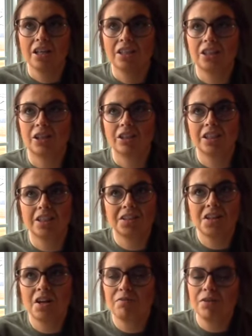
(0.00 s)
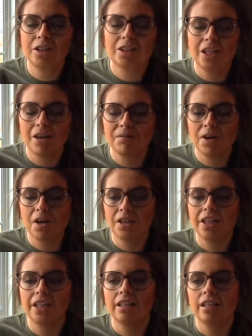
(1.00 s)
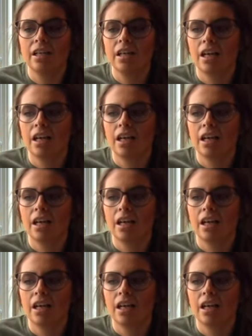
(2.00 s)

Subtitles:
So this isn't our first time gardening.